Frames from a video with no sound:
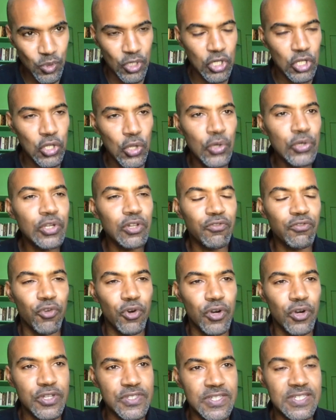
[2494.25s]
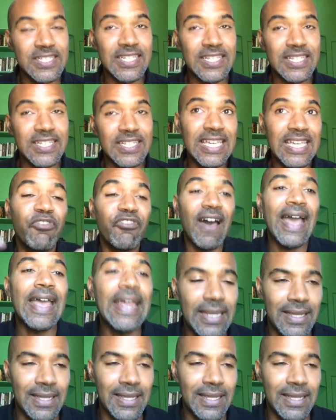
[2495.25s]
or colonial forces keep
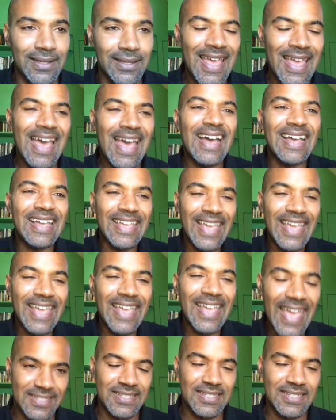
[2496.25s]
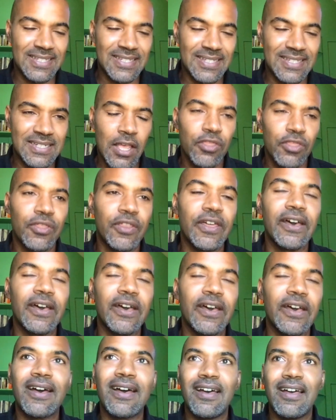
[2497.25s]
fighting against
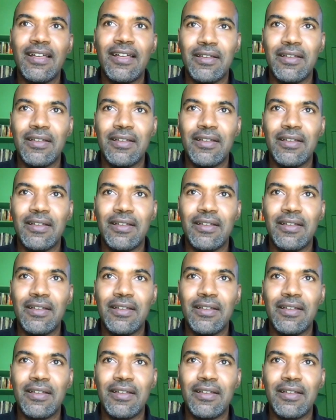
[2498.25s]
the,